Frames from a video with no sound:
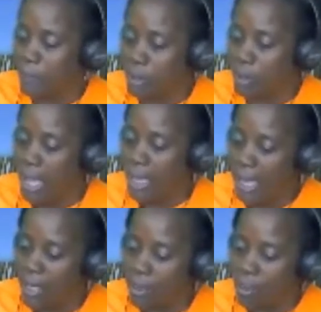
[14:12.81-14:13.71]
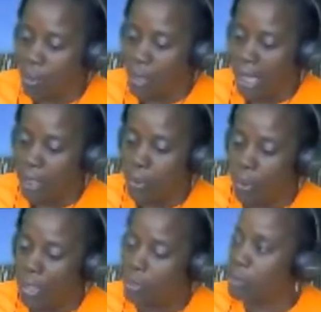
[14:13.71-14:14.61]
You know, I go
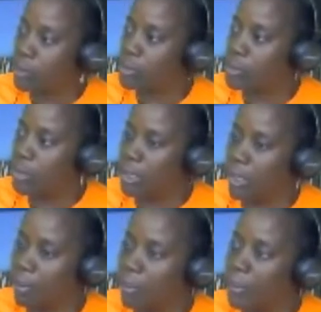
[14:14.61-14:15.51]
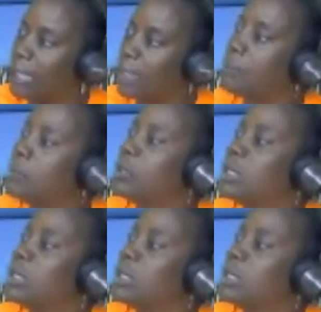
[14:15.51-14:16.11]
into this. I'm planning on going